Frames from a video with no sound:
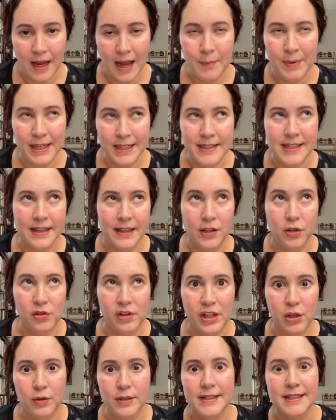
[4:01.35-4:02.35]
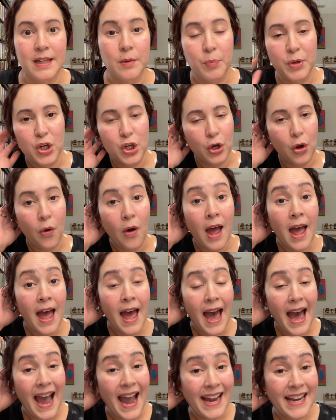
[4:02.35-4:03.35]
I mean, I didn't literally go to sleep, but
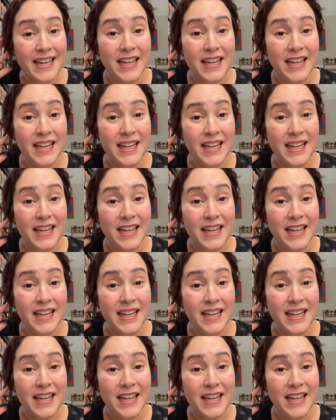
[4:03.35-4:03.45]
I